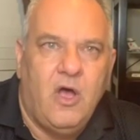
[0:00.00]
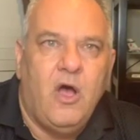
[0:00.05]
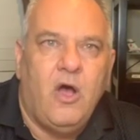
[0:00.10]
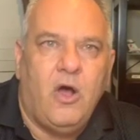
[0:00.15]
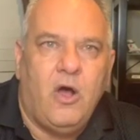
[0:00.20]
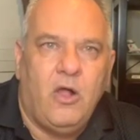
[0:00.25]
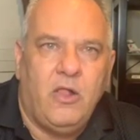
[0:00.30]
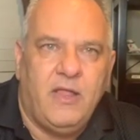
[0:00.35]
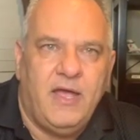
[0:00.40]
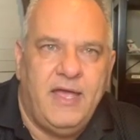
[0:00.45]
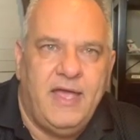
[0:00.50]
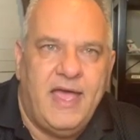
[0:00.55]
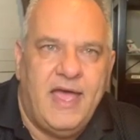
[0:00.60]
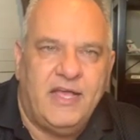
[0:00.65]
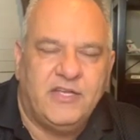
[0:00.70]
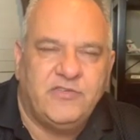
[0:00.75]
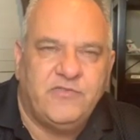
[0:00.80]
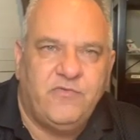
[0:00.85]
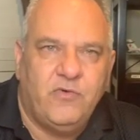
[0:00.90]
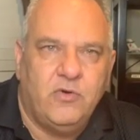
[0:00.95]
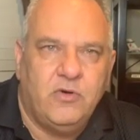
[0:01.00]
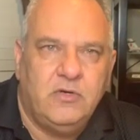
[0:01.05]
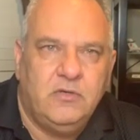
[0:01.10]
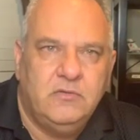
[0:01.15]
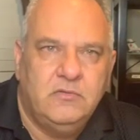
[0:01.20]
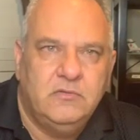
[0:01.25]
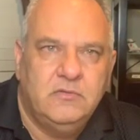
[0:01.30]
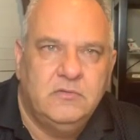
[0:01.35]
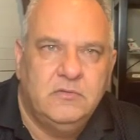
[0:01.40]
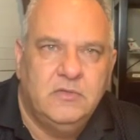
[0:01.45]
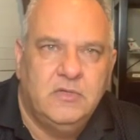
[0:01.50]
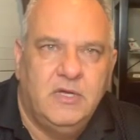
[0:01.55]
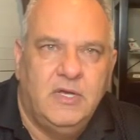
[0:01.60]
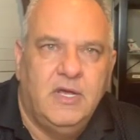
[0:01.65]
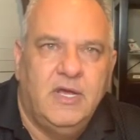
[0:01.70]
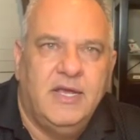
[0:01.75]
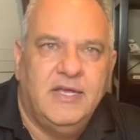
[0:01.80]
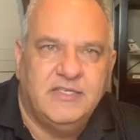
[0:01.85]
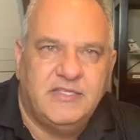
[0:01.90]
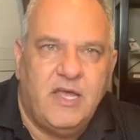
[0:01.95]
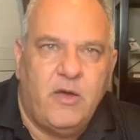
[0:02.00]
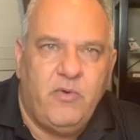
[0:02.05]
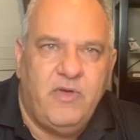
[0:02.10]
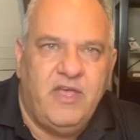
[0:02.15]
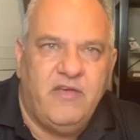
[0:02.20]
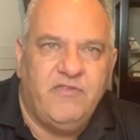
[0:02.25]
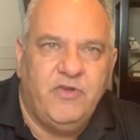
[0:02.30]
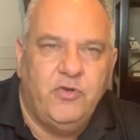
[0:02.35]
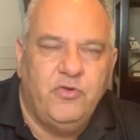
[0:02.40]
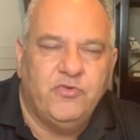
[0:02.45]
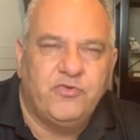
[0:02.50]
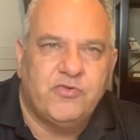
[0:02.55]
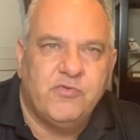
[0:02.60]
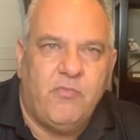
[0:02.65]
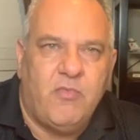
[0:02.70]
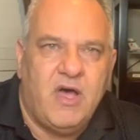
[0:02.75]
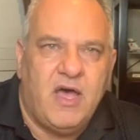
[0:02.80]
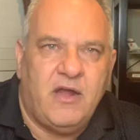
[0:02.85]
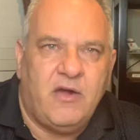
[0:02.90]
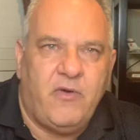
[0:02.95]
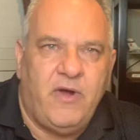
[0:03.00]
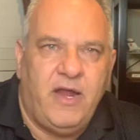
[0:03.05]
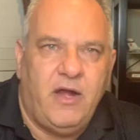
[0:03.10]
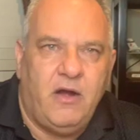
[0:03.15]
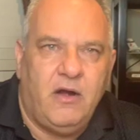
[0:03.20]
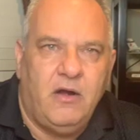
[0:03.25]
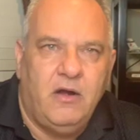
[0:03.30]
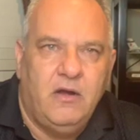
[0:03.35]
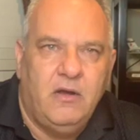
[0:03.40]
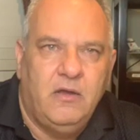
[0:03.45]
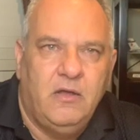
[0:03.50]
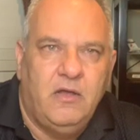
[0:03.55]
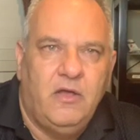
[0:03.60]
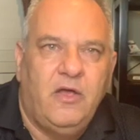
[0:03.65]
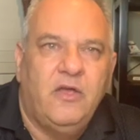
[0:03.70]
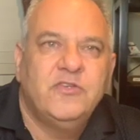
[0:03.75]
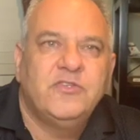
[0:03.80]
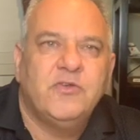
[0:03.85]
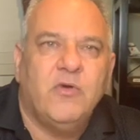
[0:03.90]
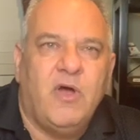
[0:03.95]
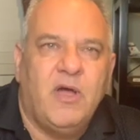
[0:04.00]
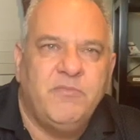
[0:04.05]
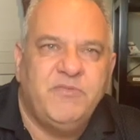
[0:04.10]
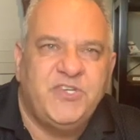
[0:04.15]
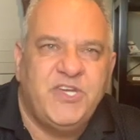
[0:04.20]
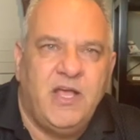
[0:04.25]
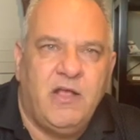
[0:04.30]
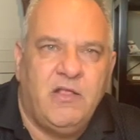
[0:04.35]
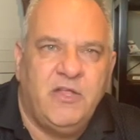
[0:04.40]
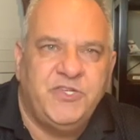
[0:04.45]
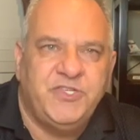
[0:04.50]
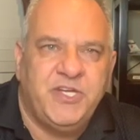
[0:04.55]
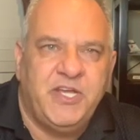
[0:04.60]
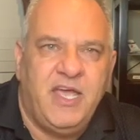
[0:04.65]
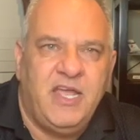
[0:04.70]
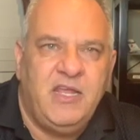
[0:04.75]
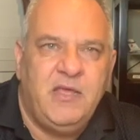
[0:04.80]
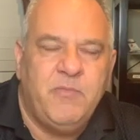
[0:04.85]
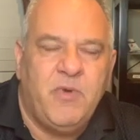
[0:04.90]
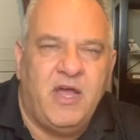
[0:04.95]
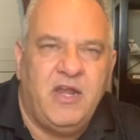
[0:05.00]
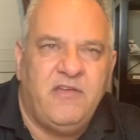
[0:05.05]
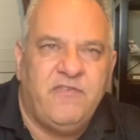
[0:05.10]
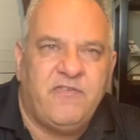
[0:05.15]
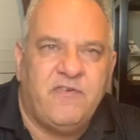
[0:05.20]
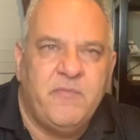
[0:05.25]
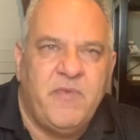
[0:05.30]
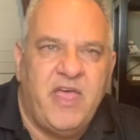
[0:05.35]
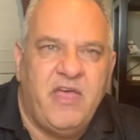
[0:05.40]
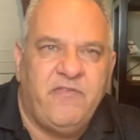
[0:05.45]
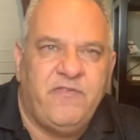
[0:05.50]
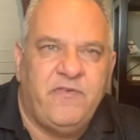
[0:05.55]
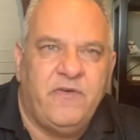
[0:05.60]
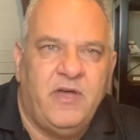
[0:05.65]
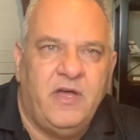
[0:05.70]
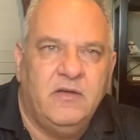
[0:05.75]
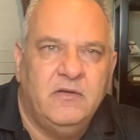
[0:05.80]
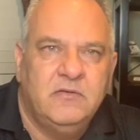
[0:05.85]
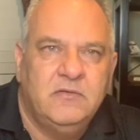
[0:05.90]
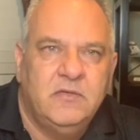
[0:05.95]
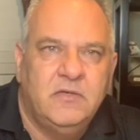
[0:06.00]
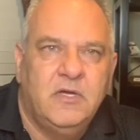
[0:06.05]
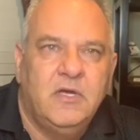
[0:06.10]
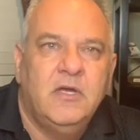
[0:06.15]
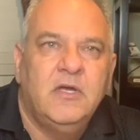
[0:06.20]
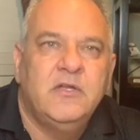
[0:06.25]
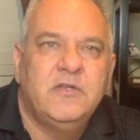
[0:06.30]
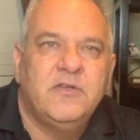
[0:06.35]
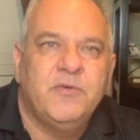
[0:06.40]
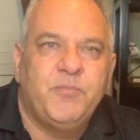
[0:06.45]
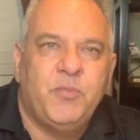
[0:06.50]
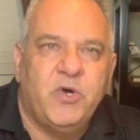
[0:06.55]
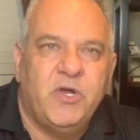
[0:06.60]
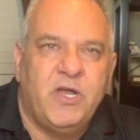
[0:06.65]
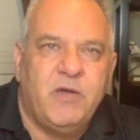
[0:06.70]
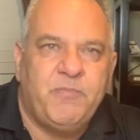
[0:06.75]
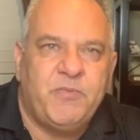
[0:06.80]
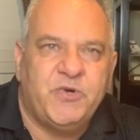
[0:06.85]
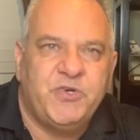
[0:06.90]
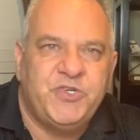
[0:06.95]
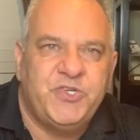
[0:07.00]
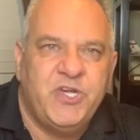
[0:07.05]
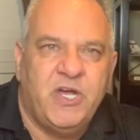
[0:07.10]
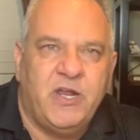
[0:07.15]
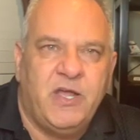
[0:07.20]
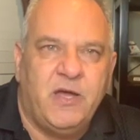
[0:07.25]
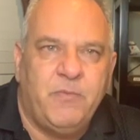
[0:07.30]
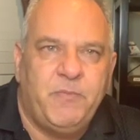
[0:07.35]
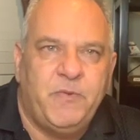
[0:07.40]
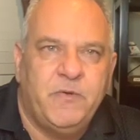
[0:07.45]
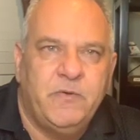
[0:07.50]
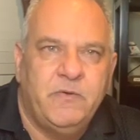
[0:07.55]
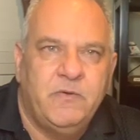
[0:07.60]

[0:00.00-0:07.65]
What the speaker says: All I ask for is that we have a neutral moderator. So I'm challenging anybody from AMFA to put up or shut up,